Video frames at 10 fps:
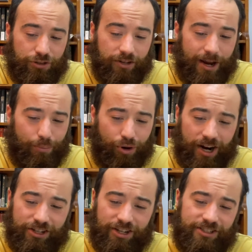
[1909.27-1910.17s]
Let's
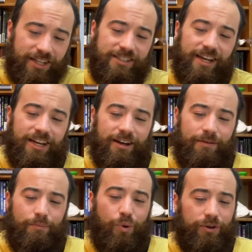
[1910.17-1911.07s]
create projects that
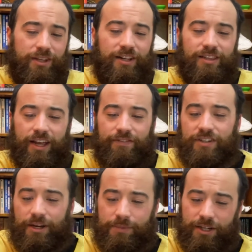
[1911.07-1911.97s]
take more than a
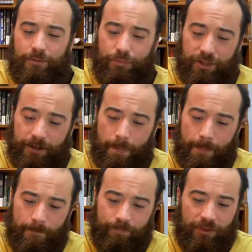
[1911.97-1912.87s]
lifetime to
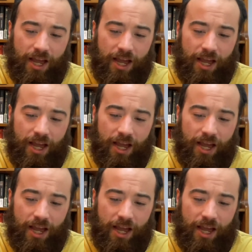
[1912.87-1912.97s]
complete.